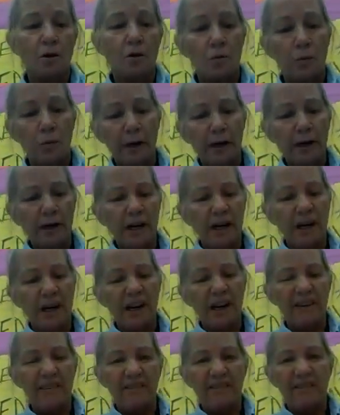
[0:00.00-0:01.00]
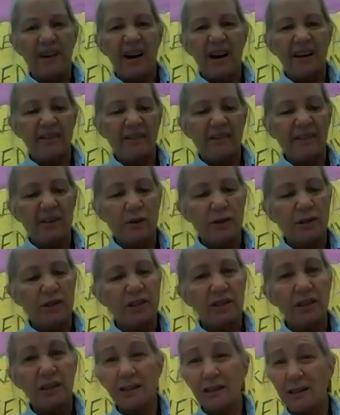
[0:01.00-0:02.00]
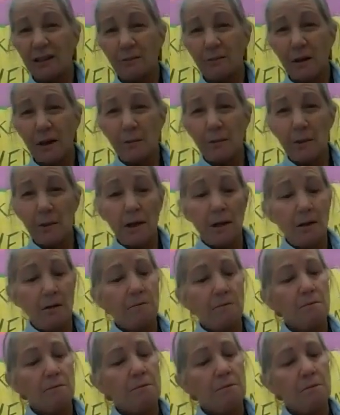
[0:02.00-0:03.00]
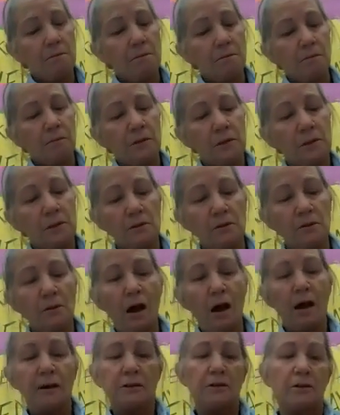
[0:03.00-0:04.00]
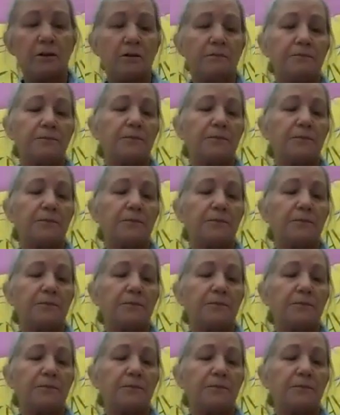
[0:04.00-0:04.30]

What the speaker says: We're going to cut 5 or 6 maybe slits